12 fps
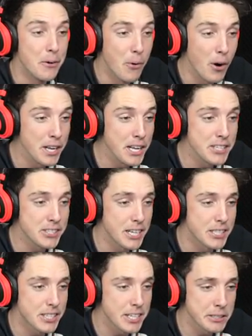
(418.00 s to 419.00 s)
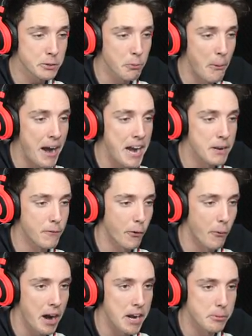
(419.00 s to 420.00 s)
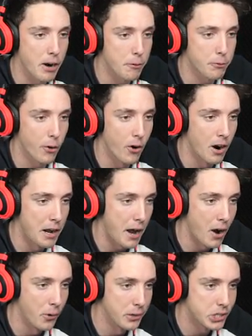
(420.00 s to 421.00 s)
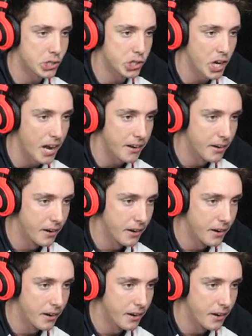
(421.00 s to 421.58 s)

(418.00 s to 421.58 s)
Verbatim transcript: What is this? This is random for Random Crap Friday. Holy shit.